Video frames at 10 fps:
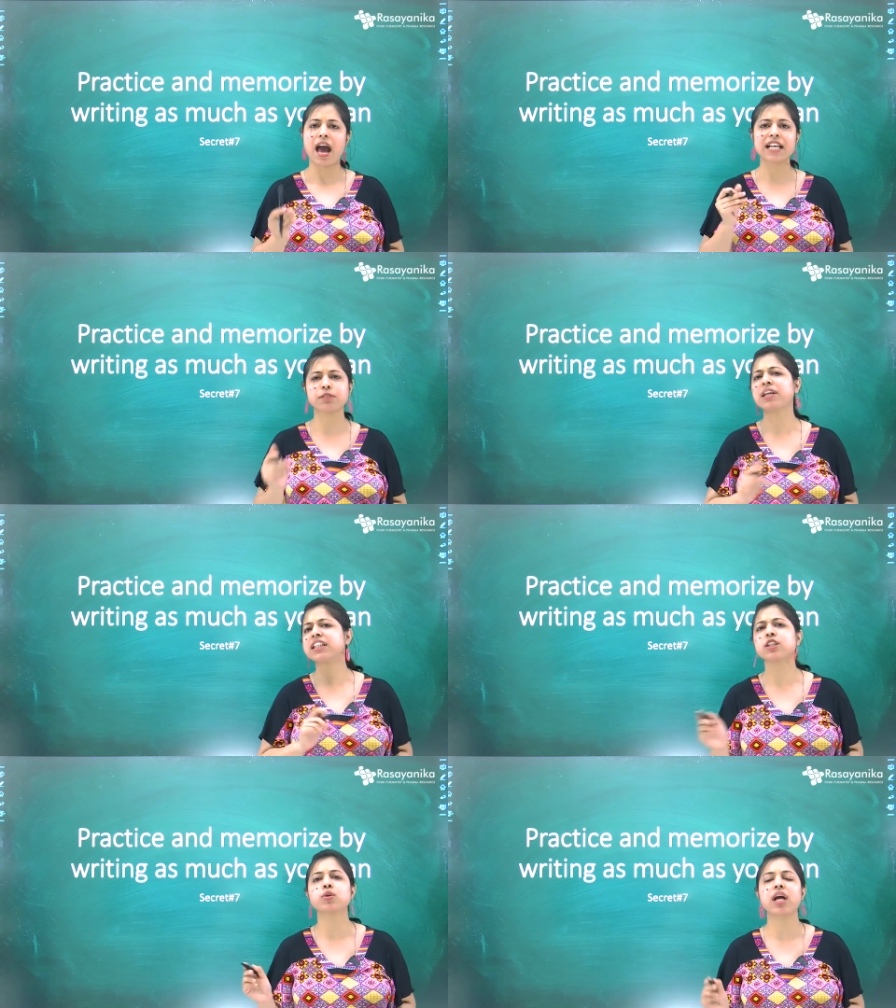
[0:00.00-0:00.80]
as
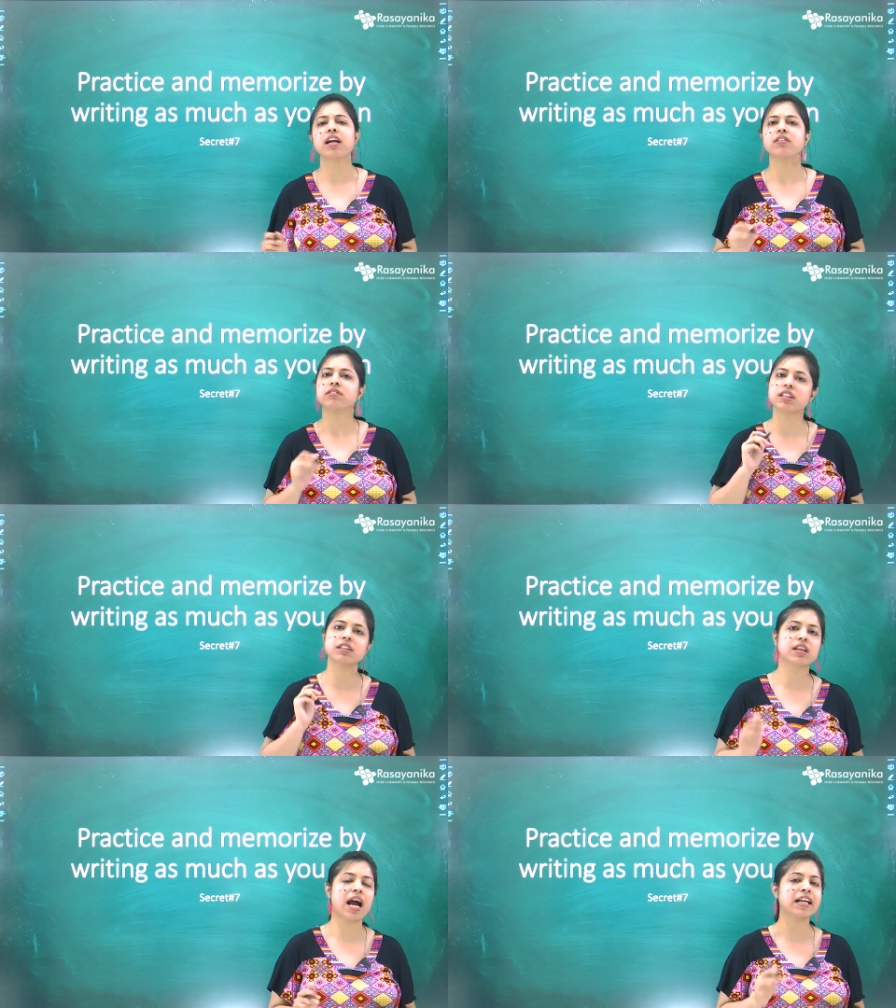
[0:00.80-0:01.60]
much as you can
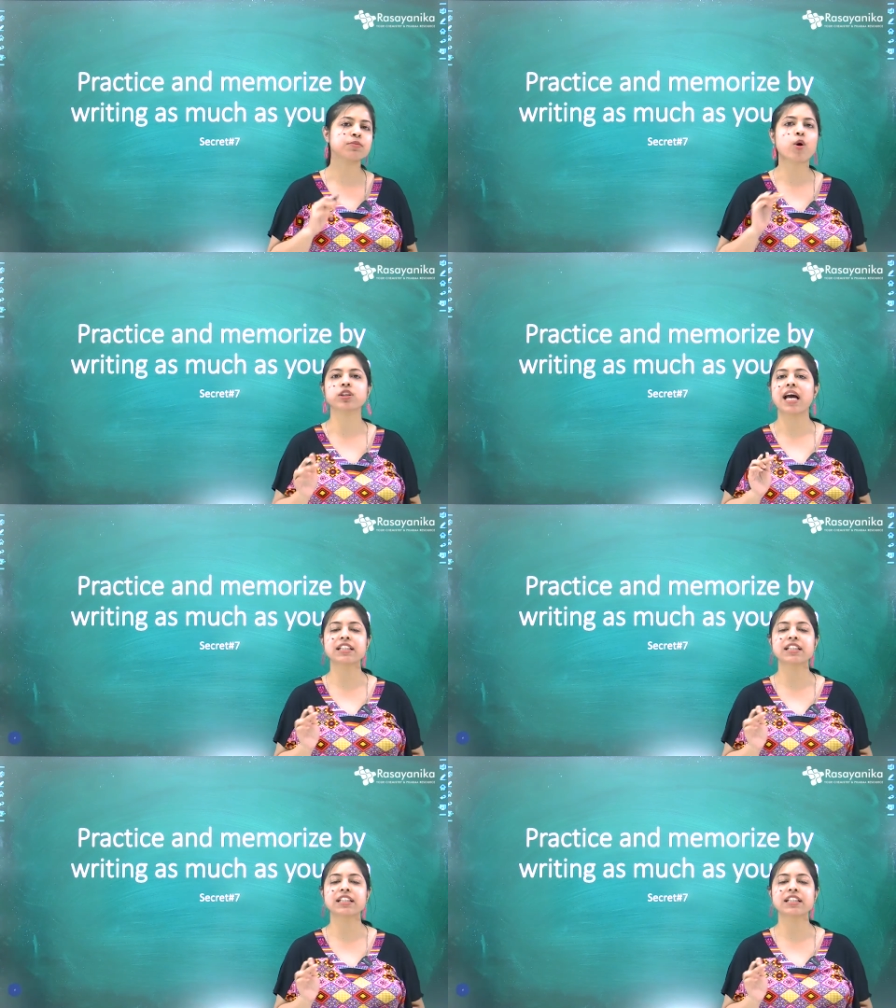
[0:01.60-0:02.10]
just as possible,